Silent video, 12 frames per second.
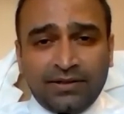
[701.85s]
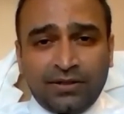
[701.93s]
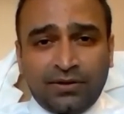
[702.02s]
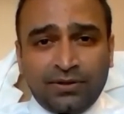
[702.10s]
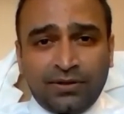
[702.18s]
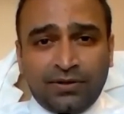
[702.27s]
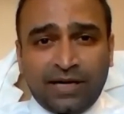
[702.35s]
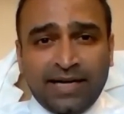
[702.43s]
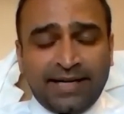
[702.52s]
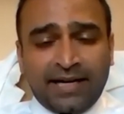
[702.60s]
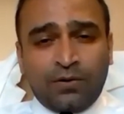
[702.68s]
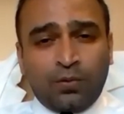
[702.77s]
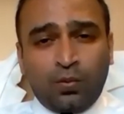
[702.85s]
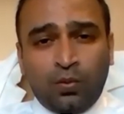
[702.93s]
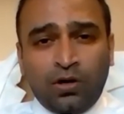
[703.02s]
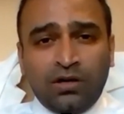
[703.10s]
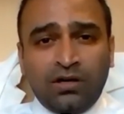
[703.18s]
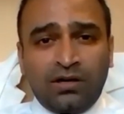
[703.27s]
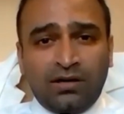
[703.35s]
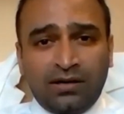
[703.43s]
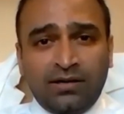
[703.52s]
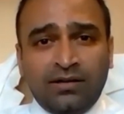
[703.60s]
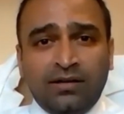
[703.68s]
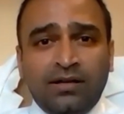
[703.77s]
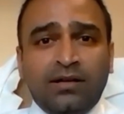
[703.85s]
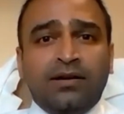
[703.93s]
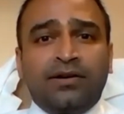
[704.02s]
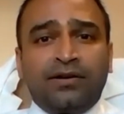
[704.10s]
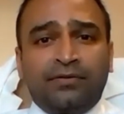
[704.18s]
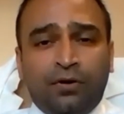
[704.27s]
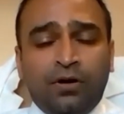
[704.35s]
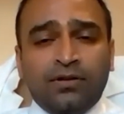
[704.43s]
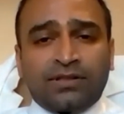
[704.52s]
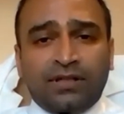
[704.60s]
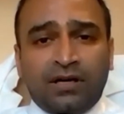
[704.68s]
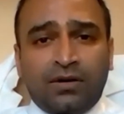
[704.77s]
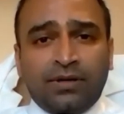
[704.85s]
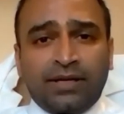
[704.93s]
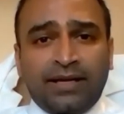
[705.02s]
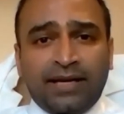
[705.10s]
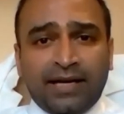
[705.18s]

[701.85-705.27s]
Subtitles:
Your entire world revolves around